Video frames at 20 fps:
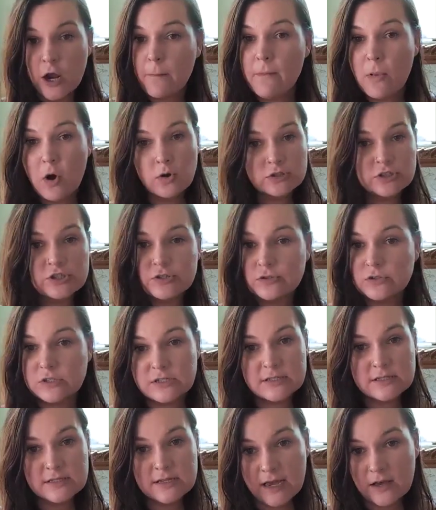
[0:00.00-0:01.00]
an emotional
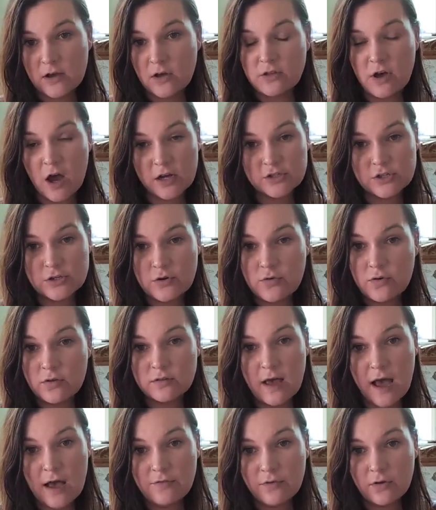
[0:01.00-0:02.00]
and psychological
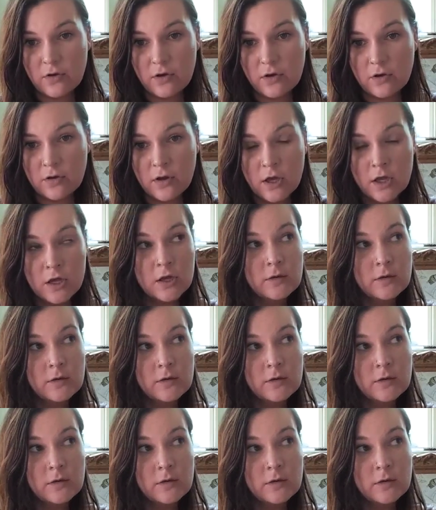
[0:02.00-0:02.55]
level